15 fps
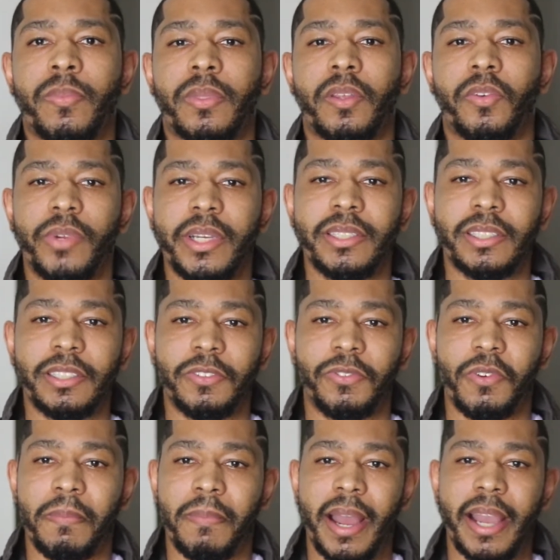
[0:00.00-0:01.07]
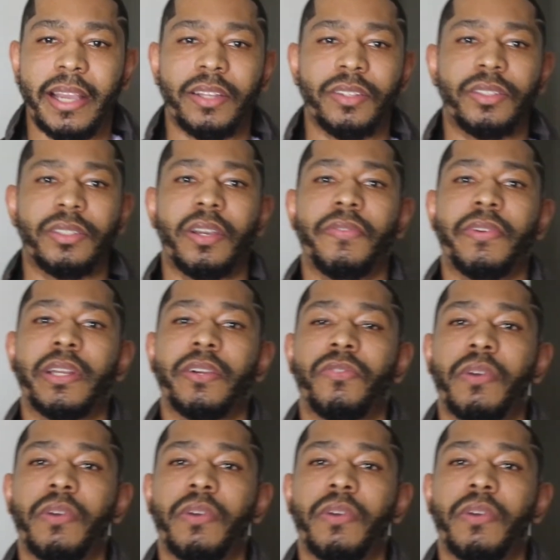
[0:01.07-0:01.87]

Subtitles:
The reasons for my conservative